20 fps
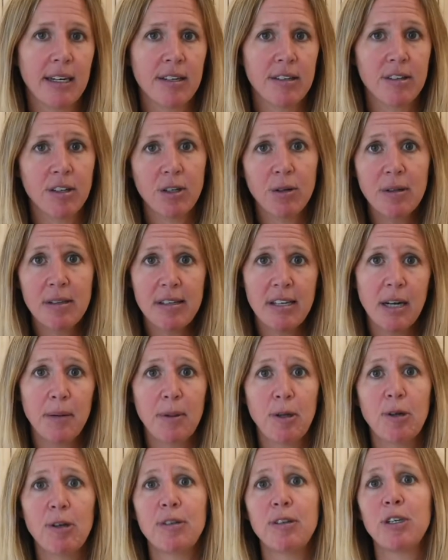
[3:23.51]
So
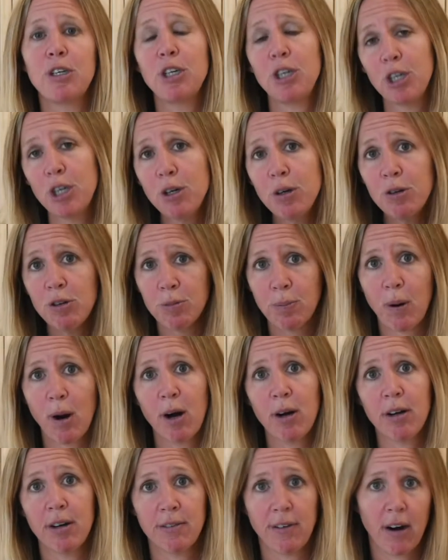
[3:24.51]
UNCW is a huge
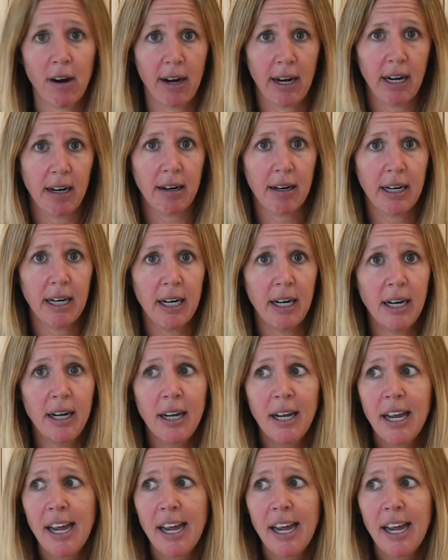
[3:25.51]
part of our area,